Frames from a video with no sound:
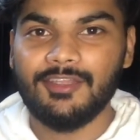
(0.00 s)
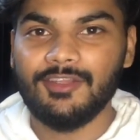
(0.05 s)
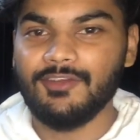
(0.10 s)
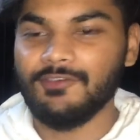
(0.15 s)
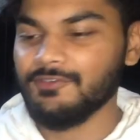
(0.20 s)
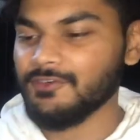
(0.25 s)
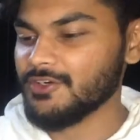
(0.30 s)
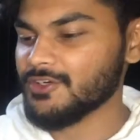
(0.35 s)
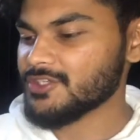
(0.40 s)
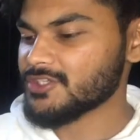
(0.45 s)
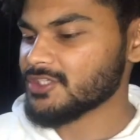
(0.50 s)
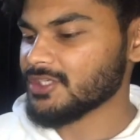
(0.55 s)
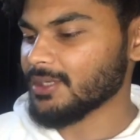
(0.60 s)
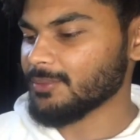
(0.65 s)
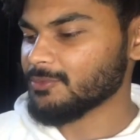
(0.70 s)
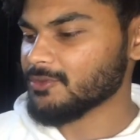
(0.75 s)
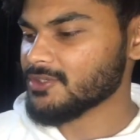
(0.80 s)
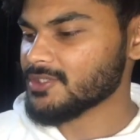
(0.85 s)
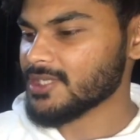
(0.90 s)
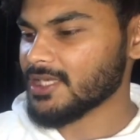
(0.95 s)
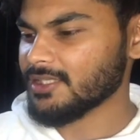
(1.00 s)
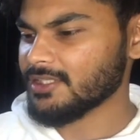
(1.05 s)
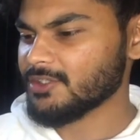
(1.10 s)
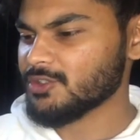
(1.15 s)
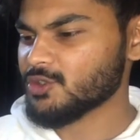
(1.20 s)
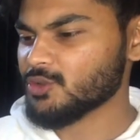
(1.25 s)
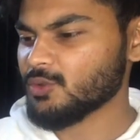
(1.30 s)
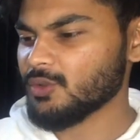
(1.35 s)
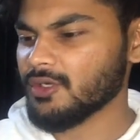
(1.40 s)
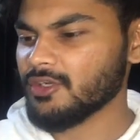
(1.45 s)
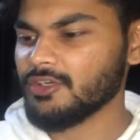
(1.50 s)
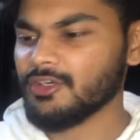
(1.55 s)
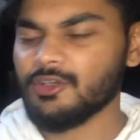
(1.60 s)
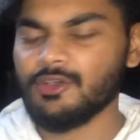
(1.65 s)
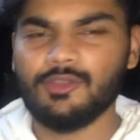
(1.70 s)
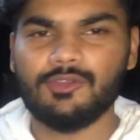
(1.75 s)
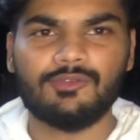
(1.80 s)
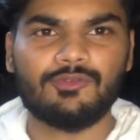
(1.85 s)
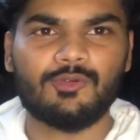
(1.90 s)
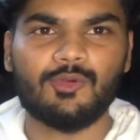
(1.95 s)
The first chapter is I think 200
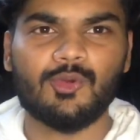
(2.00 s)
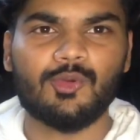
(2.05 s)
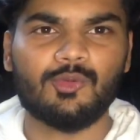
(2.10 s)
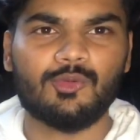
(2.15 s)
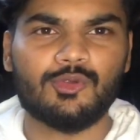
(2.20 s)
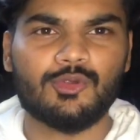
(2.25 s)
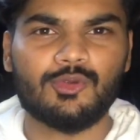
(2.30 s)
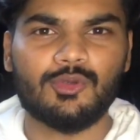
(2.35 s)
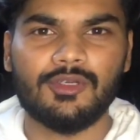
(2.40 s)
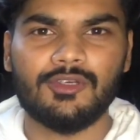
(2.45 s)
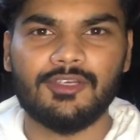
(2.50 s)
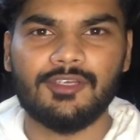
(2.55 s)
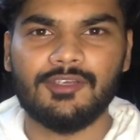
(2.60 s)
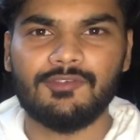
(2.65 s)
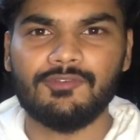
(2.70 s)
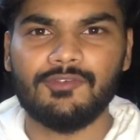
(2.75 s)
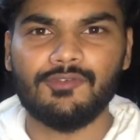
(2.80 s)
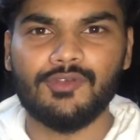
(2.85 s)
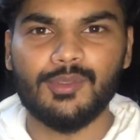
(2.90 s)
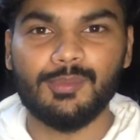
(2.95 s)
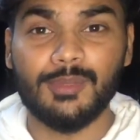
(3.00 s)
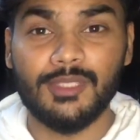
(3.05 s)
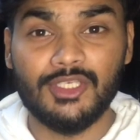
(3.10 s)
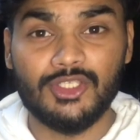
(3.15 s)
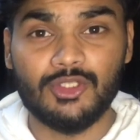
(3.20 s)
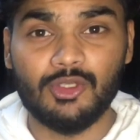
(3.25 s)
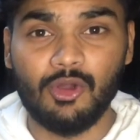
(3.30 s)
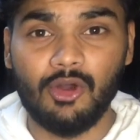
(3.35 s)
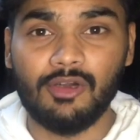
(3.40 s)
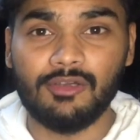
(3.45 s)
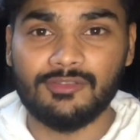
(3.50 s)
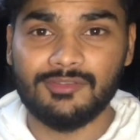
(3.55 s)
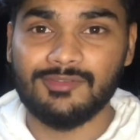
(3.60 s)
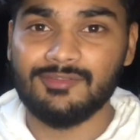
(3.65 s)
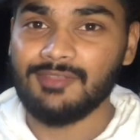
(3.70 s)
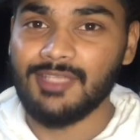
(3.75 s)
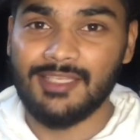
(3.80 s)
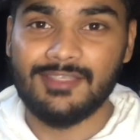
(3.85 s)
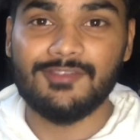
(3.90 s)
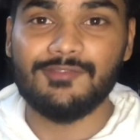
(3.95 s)
or 250 page long.
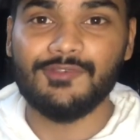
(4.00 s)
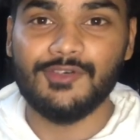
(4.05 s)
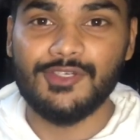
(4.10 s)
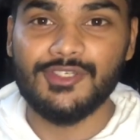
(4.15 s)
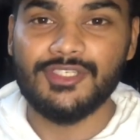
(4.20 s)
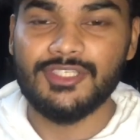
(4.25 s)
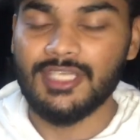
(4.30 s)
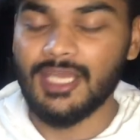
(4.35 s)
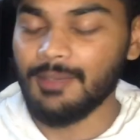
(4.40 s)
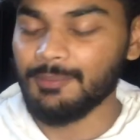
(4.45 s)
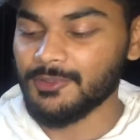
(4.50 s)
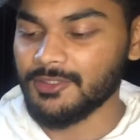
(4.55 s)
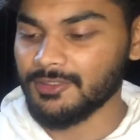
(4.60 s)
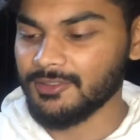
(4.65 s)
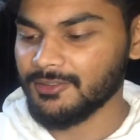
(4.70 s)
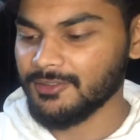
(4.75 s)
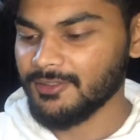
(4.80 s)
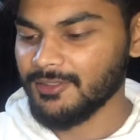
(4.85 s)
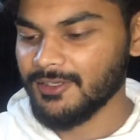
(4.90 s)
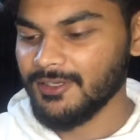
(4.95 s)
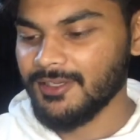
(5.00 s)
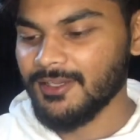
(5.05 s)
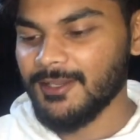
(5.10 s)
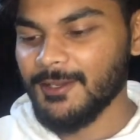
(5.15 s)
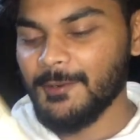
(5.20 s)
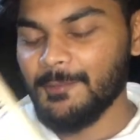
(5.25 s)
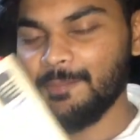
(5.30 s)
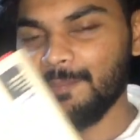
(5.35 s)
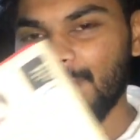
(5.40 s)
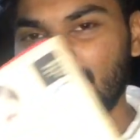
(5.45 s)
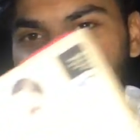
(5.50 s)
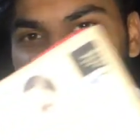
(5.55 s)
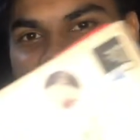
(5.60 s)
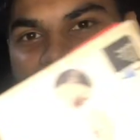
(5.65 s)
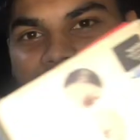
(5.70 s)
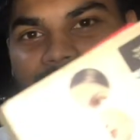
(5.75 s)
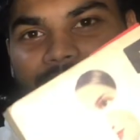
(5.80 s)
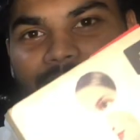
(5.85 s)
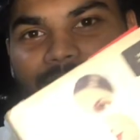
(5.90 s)
That's the first chapter, but